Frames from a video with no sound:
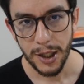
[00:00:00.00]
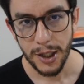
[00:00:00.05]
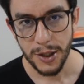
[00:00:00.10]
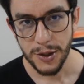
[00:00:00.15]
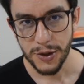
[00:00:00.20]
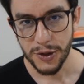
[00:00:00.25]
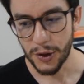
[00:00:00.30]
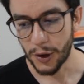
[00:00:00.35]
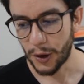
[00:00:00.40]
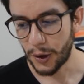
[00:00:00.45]

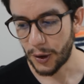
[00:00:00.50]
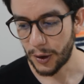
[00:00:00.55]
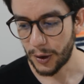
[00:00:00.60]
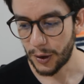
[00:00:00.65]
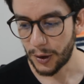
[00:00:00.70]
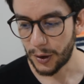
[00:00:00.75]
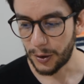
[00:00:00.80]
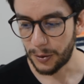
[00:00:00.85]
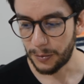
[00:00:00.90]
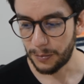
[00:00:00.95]

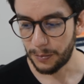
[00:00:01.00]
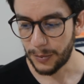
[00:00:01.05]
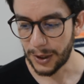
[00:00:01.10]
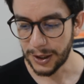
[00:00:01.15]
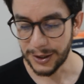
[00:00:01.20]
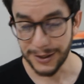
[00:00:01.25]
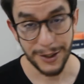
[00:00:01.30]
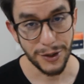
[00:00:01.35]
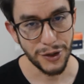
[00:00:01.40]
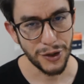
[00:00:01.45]
So my
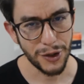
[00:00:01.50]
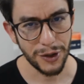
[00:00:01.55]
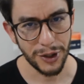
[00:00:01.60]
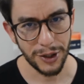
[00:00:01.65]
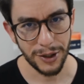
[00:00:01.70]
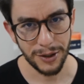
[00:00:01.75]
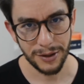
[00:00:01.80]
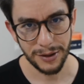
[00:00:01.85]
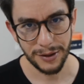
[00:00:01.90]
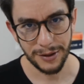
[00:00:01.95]
scent journey